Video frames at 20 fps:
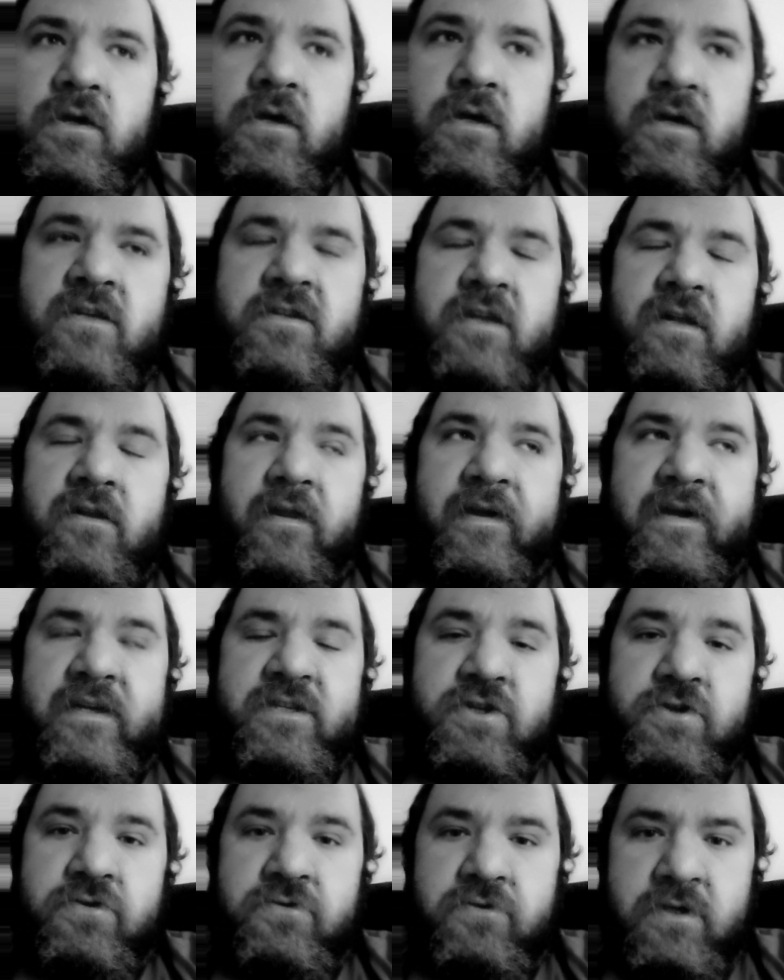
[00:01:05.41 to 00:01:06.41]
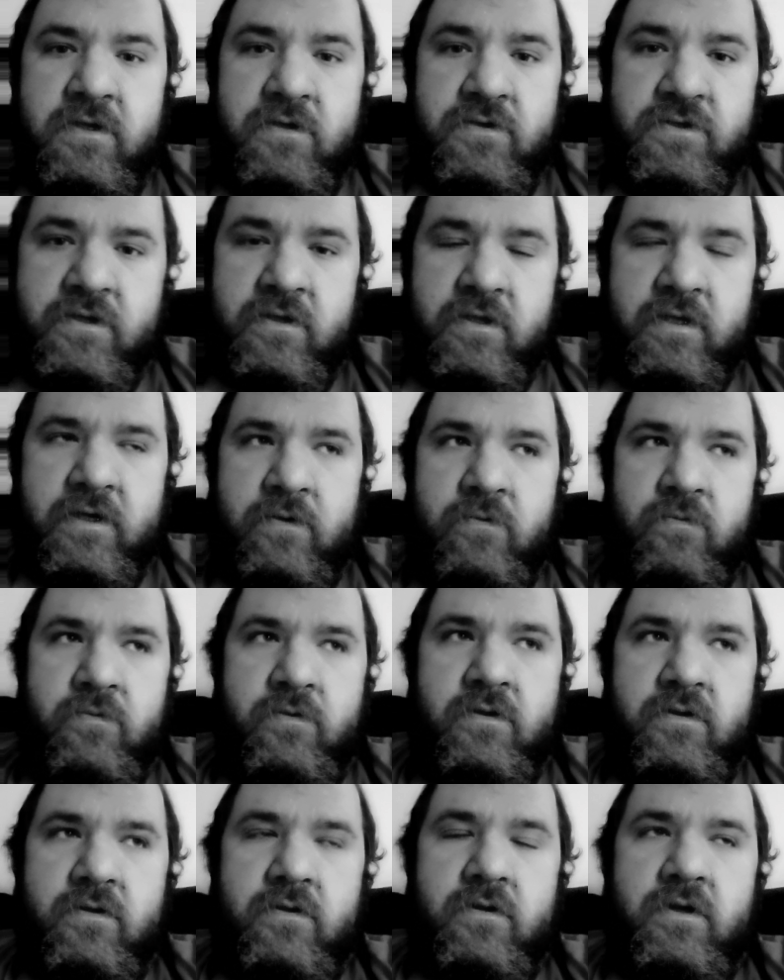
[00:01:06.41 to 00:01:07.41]
Because in the last 2 years
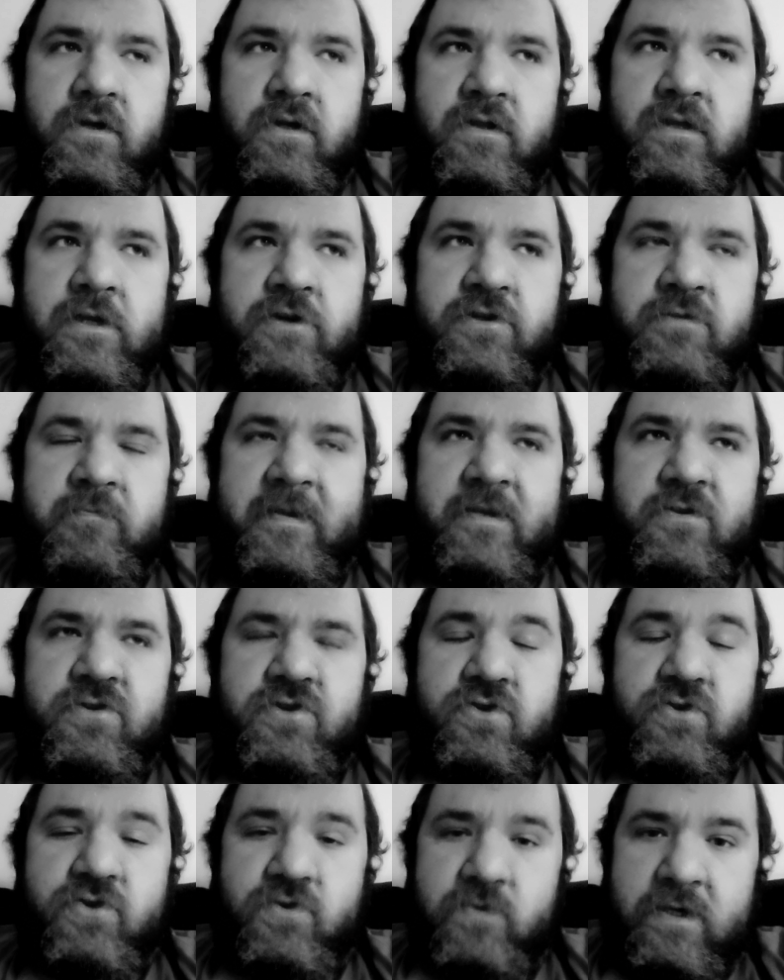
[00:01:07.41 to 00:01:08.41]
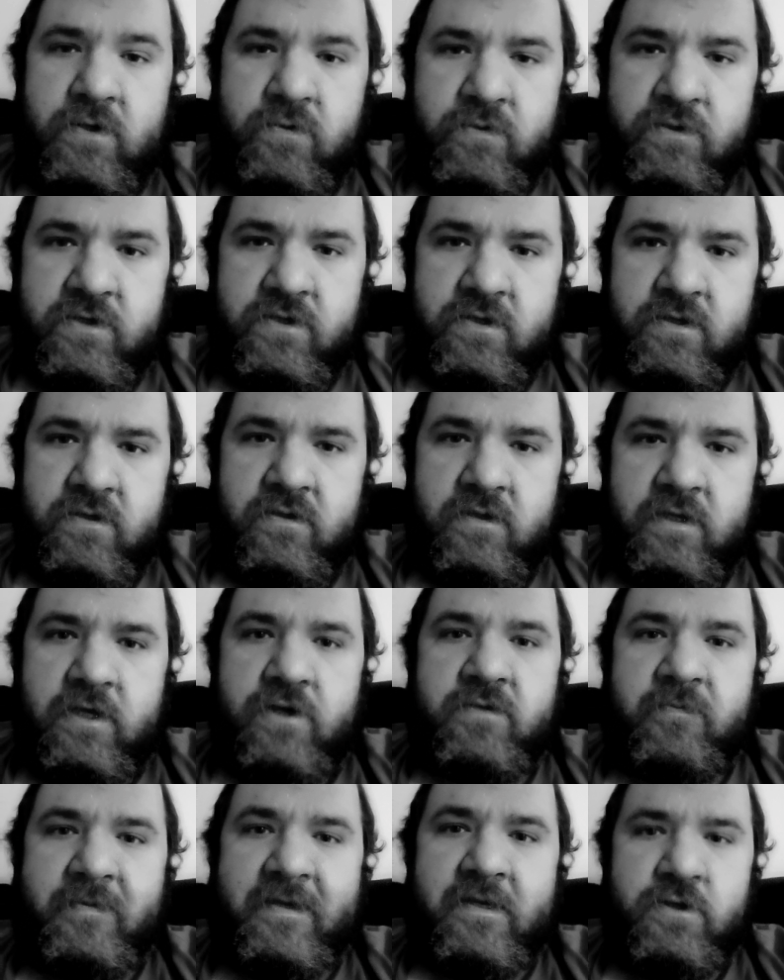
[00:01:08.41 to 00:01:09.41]
alone, there's been strokes,
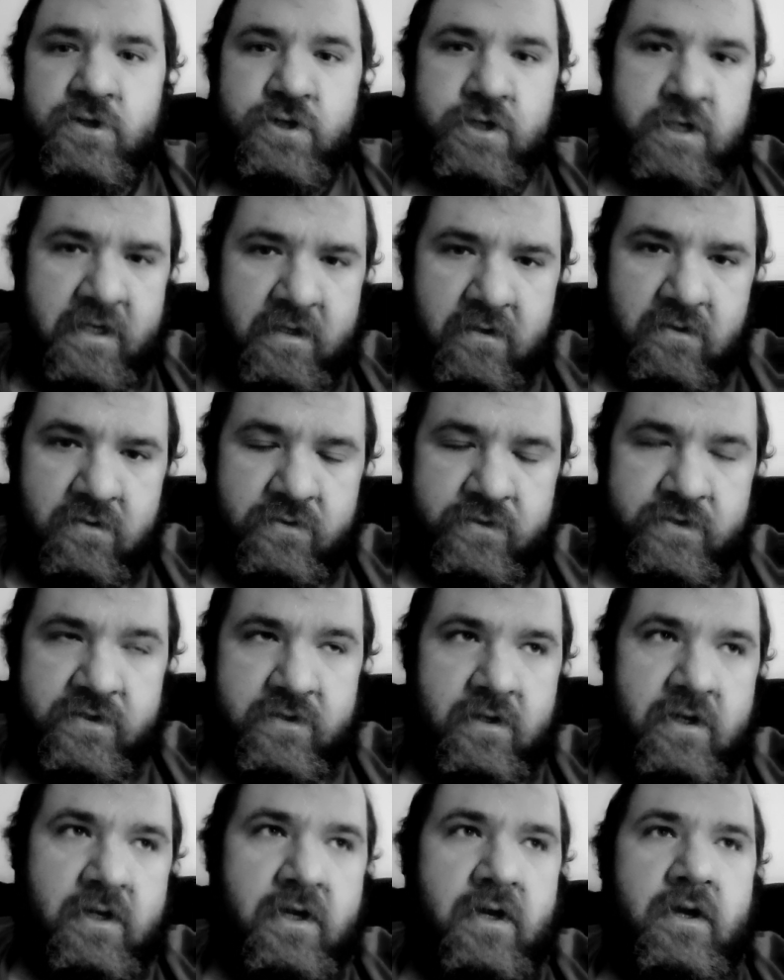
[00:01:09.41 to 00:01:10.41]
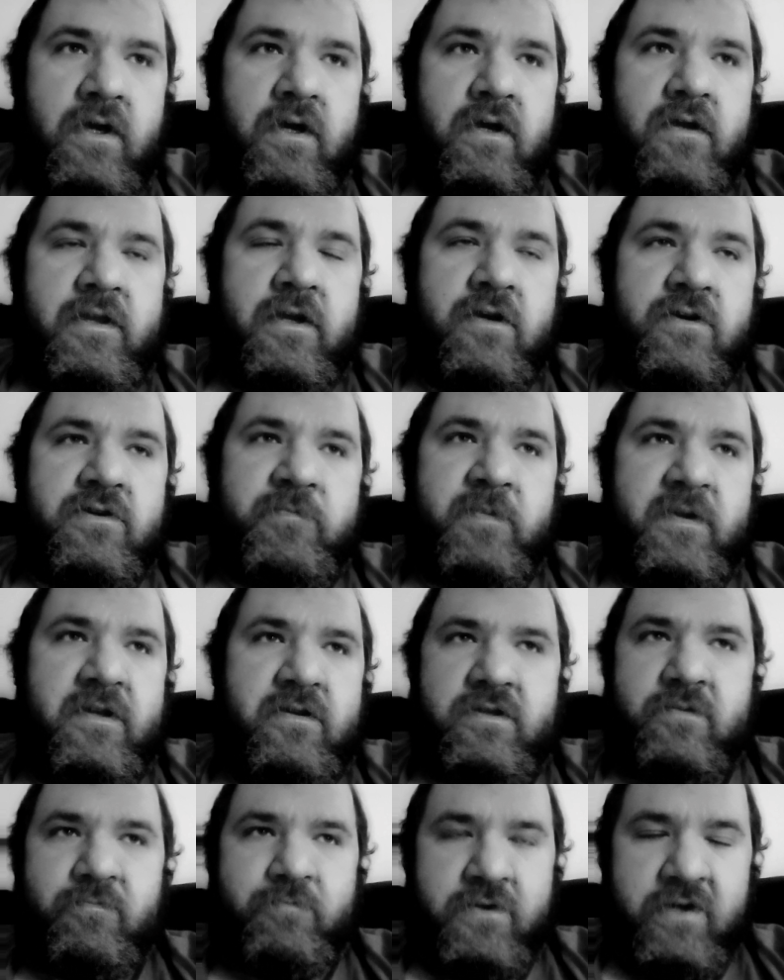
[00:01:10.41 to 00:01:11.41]
there's been shingles, there's been
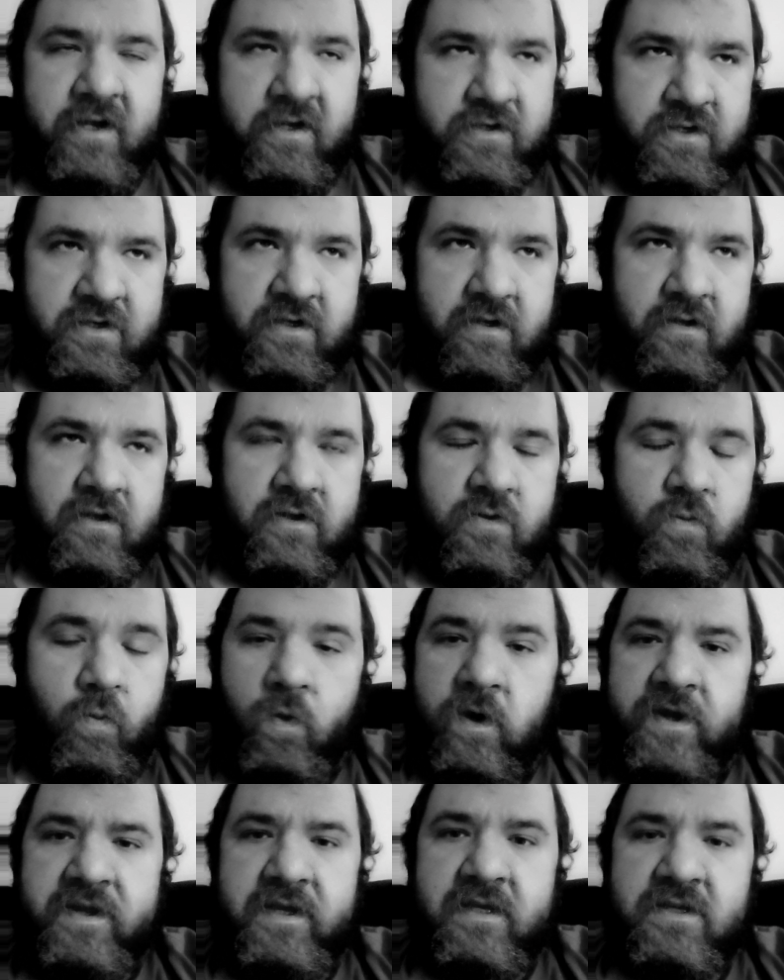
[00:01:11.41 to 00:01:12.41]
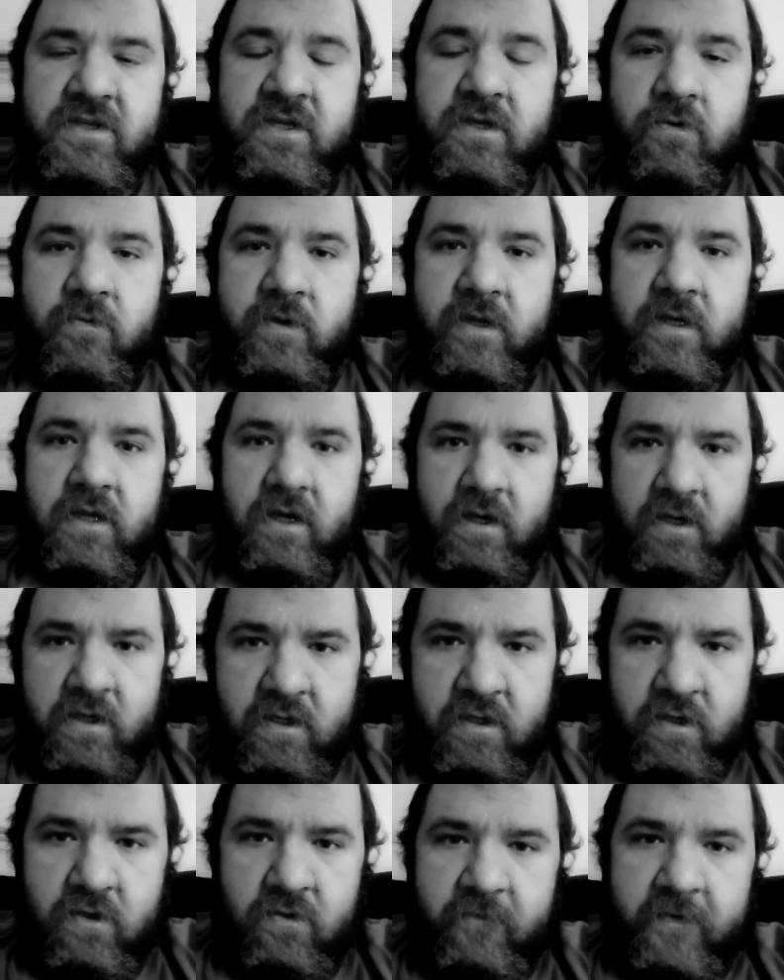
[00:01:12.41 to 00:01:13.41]
depression. What is going
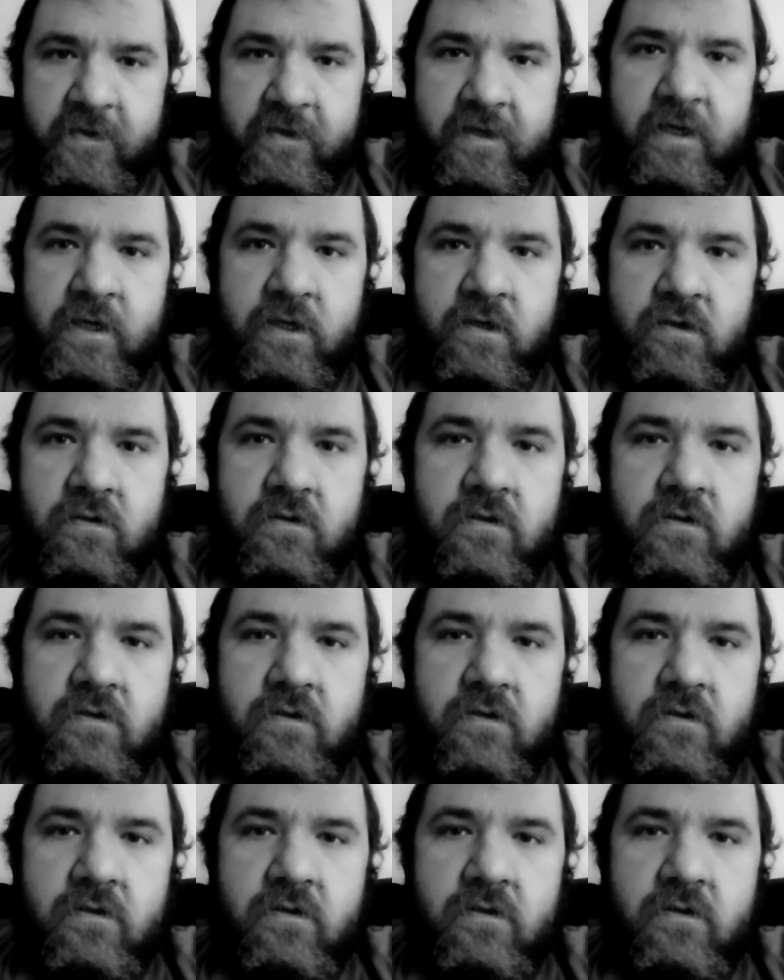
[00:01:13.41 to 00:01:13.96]
on over there?